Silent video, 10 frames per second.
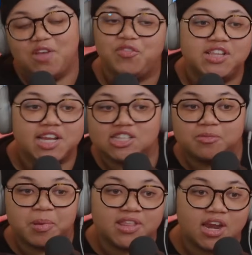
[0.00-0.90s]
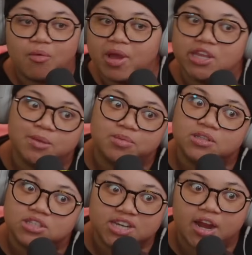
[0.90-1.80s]
you think it's pathetic, why you keep
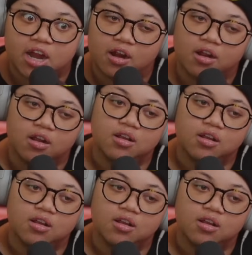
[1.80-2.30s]
staring at her?